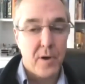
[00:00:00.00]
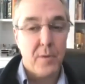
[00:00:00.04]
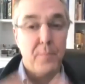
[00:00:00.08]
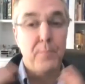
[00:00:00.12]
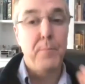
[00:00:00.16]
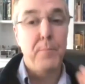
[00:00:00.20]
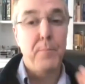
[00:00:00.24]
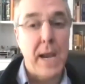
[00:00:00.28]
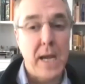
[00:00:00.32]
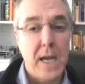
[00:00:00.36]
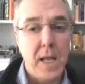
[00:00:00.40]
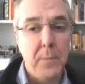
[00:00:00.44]
are
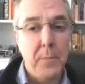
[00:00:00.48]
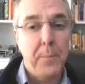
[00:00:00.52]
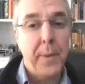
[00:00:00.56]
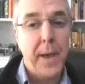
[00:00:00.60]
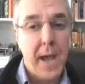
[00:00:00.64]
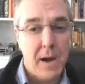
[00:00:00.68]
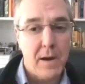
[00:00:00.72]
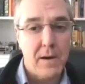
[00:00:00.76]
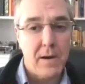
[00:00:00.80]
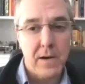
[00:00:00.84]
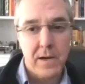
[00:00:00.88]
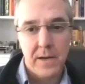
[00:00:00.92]
many
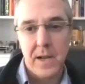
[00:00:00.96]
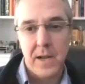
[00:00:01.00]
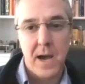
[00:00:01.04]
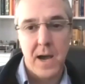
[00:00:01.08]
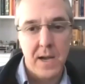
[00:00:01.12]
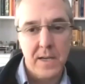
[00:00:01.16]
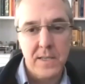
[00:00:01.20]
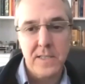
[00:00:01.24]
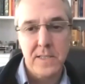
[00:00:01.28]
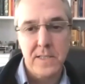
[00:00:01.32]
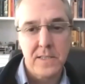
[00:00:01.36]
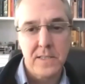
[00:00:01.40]

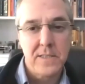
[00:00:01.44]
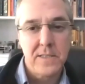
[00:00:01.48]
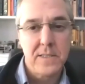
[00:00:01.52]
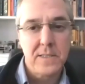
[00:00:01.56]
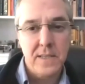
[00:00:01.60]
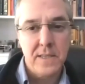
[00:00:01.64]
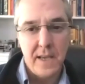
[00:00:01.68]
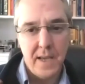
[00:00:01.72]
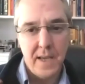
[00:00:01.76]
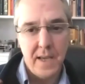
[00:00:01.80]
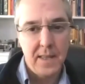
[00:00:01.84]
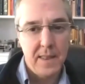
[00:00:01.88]

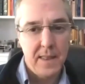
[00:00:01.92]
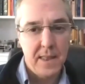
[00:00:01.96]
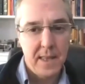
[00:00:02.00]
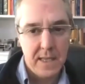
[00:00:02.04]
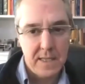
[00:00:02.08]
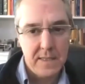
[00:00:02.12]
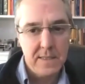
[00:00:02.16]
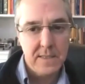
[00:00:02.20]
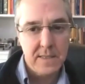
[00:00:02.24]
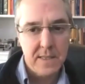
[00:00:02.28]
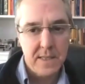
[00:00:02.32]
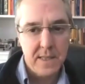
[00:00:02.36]
paradoxes in
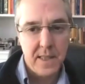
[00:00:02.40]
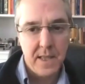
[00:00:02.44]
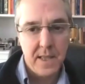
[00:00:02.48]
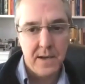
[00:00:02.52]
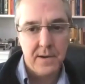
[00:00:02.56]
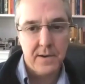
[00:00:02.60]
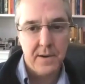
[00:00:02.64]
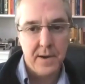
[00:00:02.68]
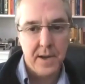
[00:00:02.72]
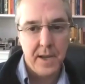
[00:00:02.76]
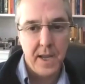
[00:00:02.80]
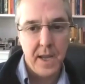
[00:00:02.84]
this
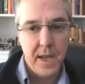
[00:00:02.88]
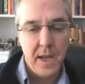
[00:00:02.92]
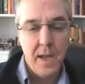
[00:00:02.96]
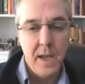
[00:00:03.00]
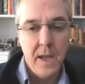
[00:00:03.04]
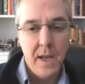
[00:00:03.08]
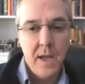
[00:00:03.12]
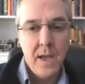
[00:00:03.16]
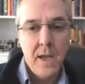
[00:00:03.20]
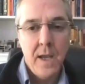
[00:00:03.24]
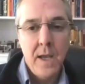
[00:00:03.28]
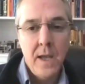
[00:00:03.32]

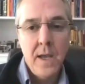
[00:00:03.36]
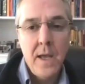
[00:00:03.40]
theory.